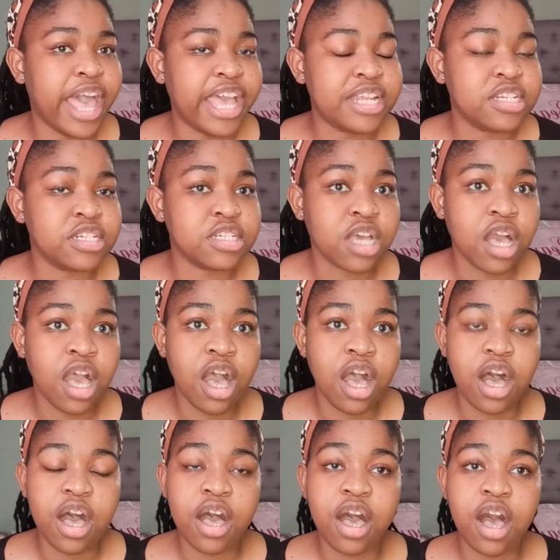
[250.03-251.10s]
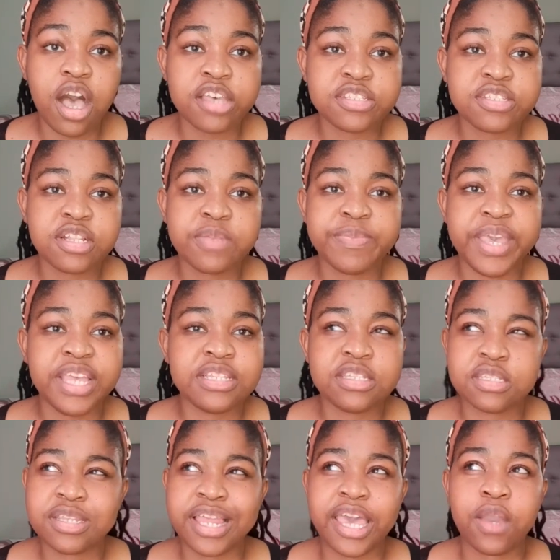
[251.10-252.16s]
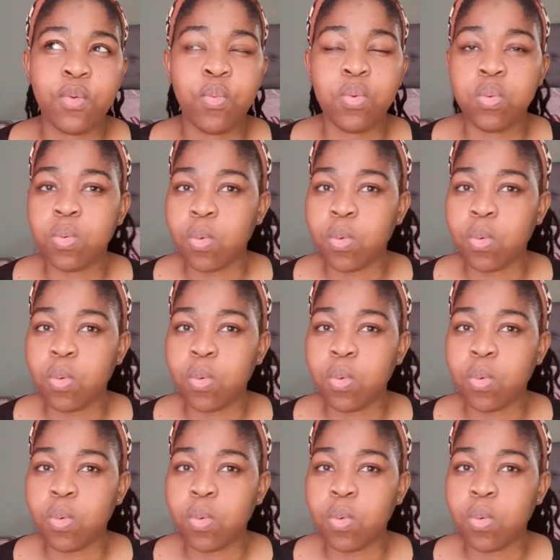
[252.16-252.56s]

and her hostel mate is like,